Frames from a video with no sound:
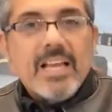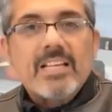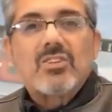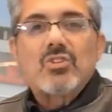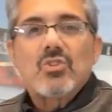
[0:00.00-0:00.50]

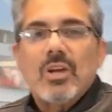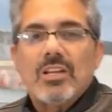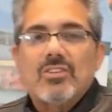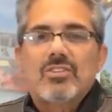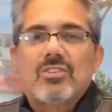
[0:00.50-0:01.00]
It's also
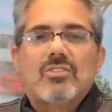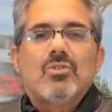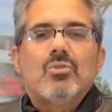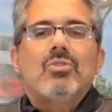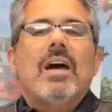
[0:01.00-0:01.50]
got just
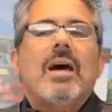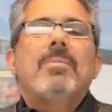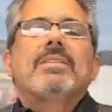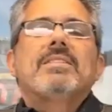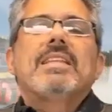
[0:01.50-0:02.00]
two top
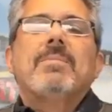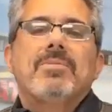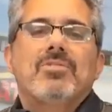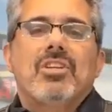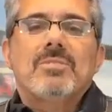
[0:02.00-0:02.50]
snap
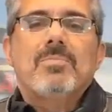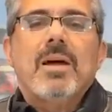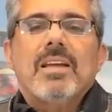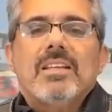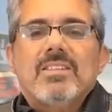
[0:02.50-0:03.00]
chest
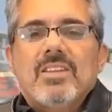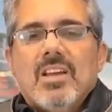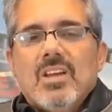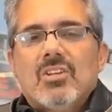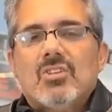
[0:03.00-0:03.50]
pockets,
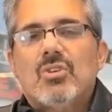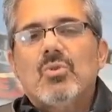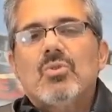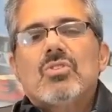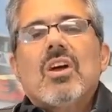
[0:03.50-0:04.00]

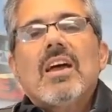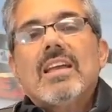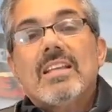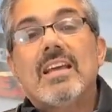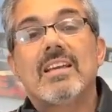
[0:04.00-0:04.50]
two
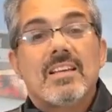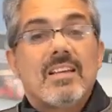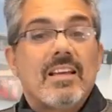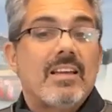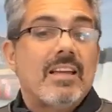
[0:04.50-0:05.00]
side
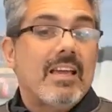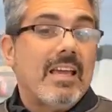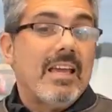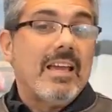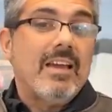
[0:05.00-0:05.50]

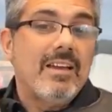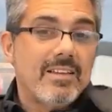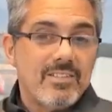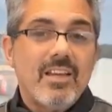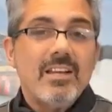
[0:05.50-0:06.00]
uh,
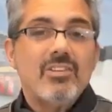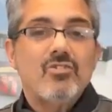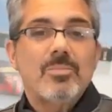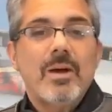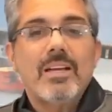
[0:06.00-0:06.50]
side
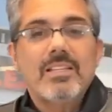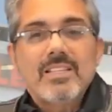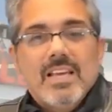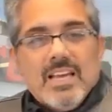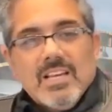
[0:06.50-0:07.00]
entry pockets.
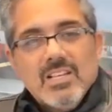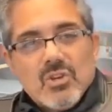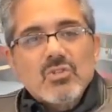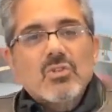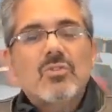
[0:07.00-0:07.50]
It's
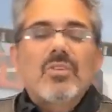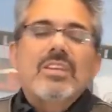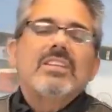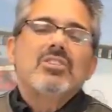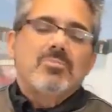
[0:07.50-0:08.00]
also the
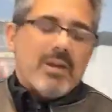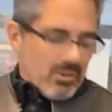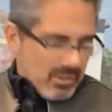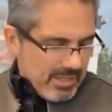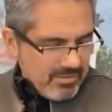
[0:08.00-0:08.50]
vintage
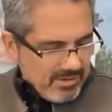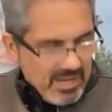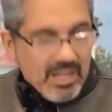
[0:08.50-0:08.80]
brown leather.